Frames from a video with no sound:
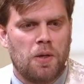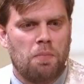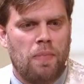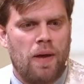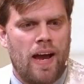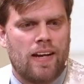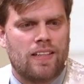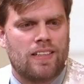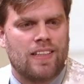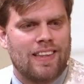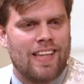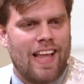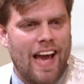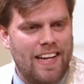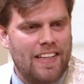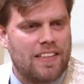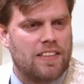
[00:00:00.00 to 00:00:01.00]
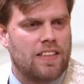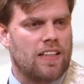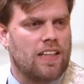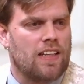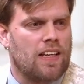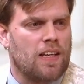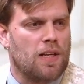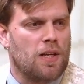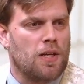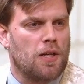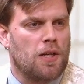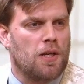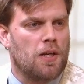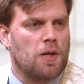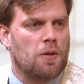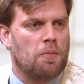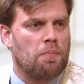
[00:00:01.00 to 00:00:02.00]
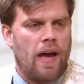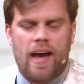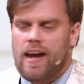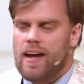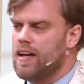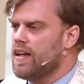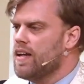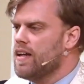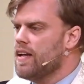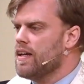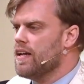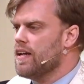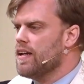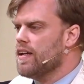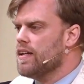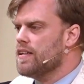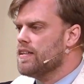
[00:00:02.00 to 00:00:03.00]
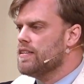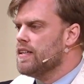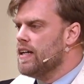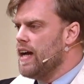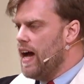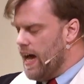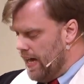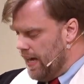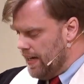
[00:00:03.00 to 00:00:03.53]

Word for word: back to light, back to God.